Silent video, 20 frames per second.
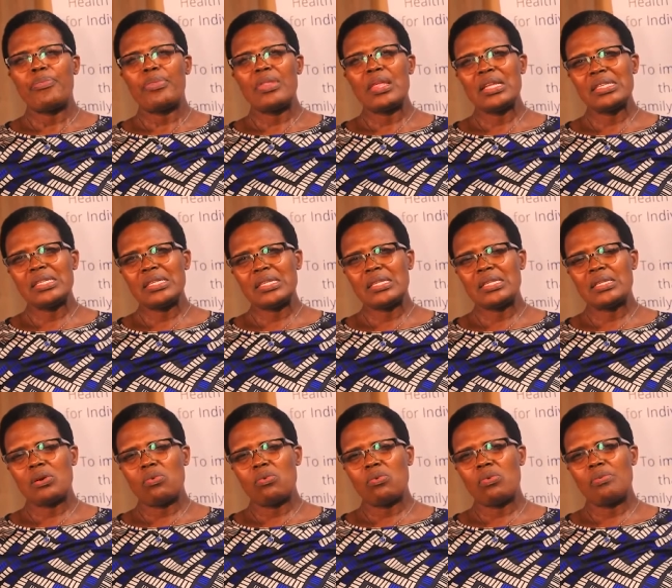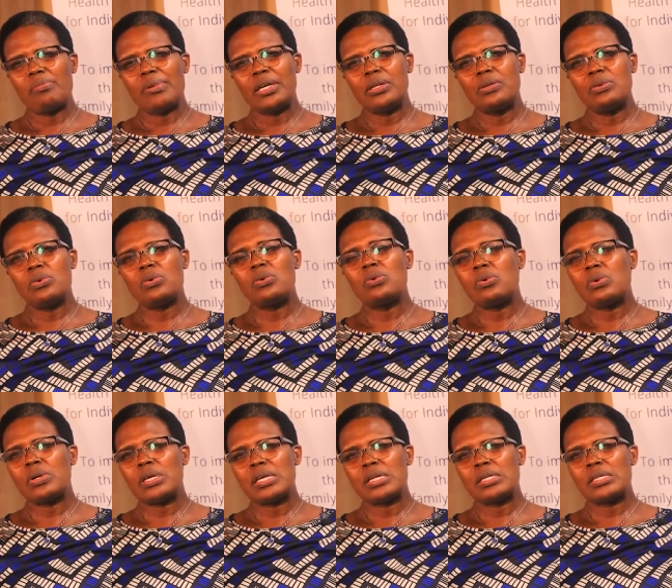This is a woman
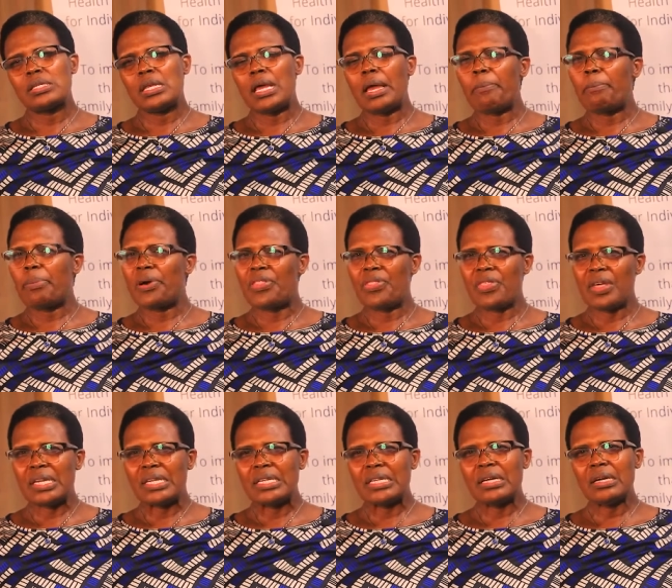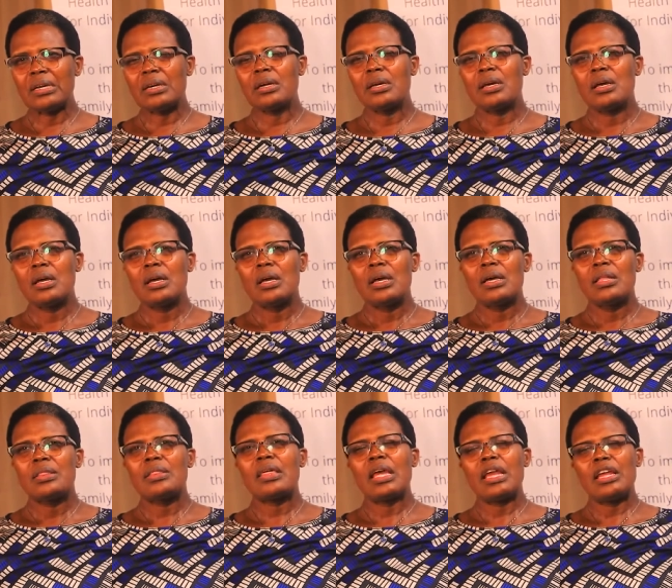who is empathetic.
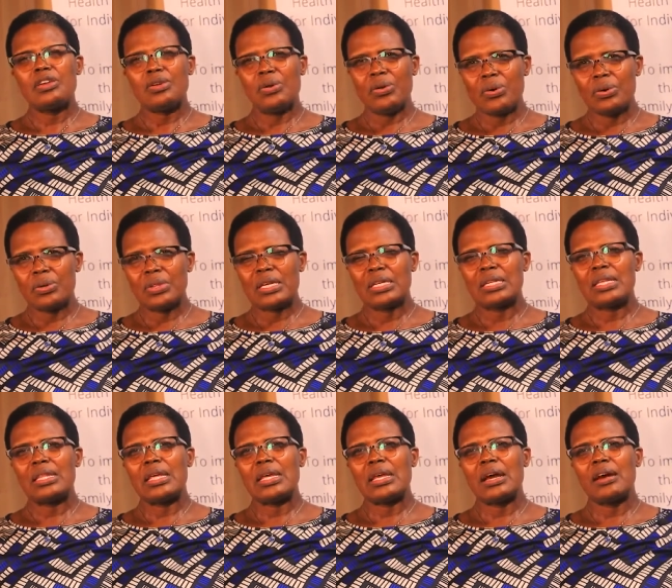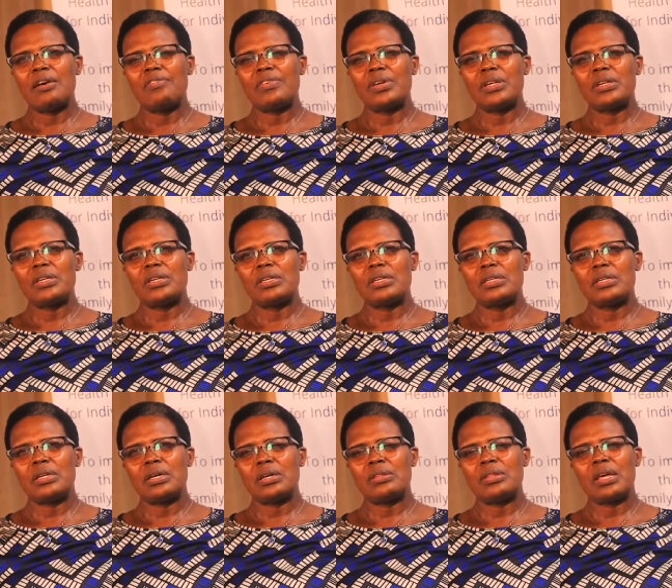they know that they
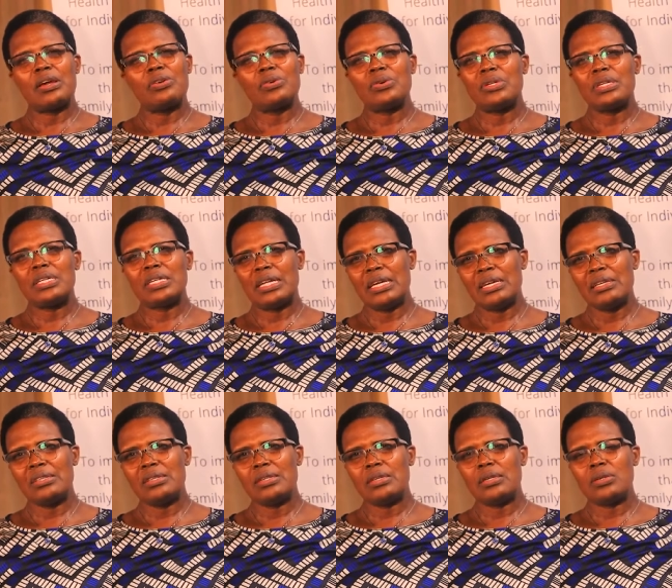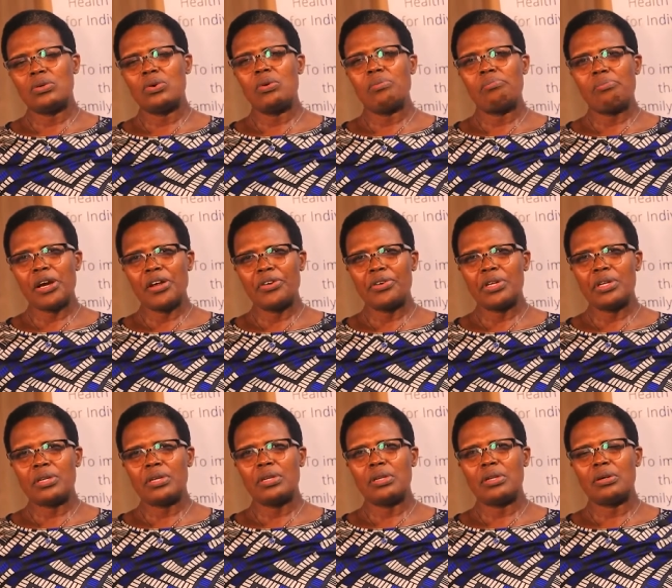are not dating or
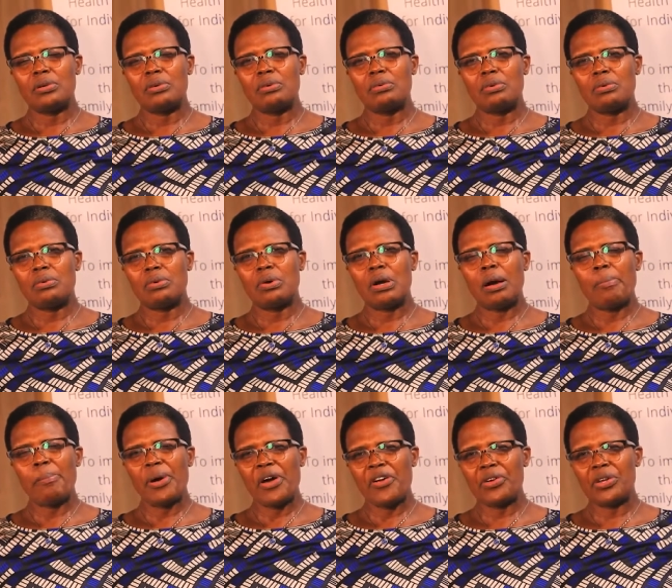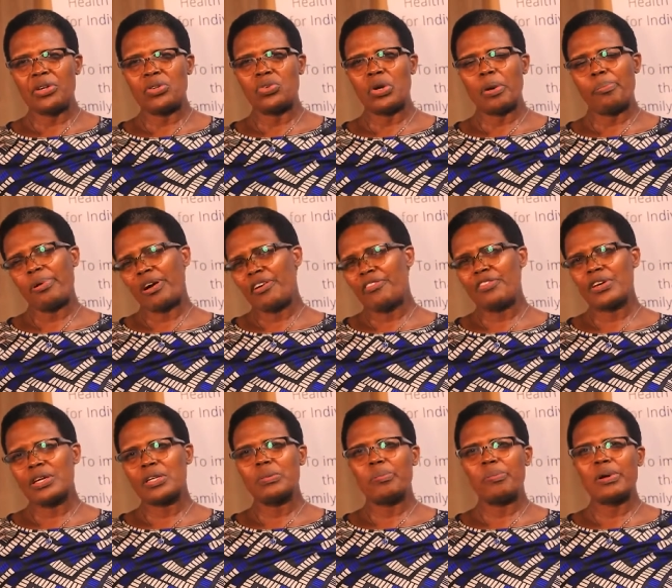married or are married to a
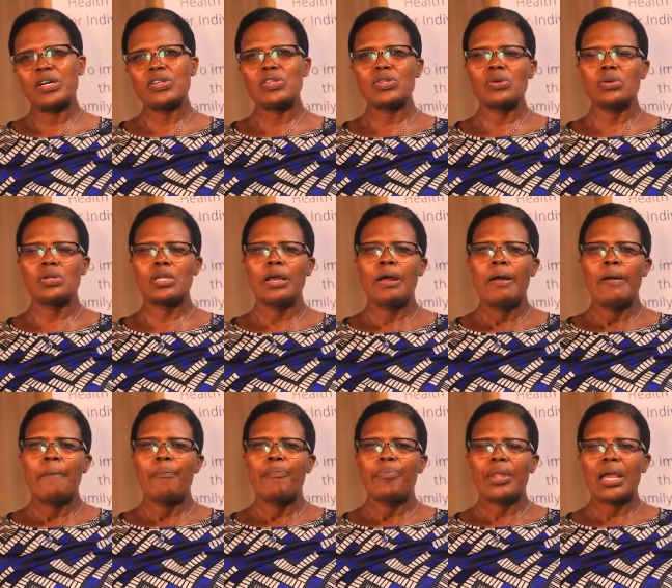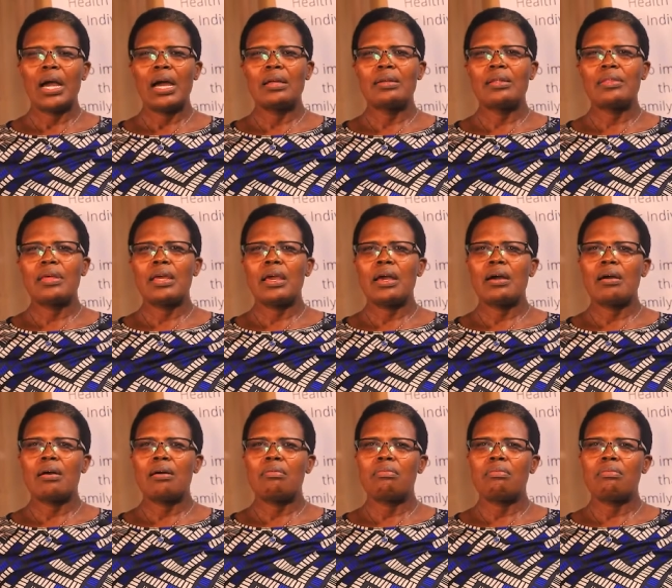perfect person, and they
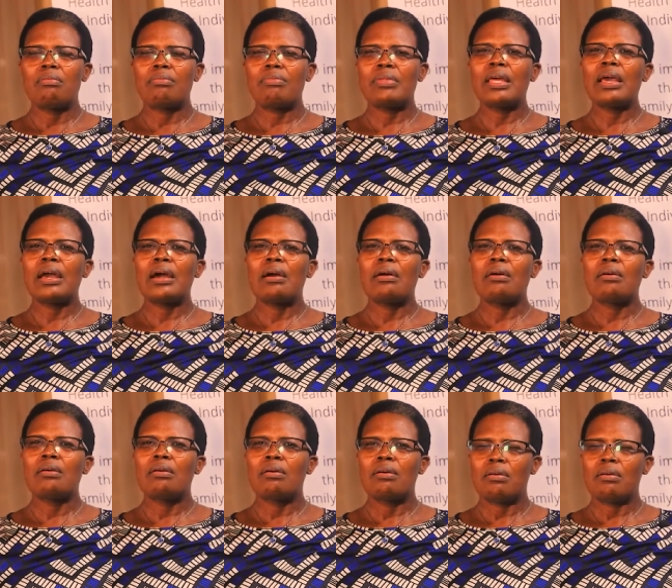are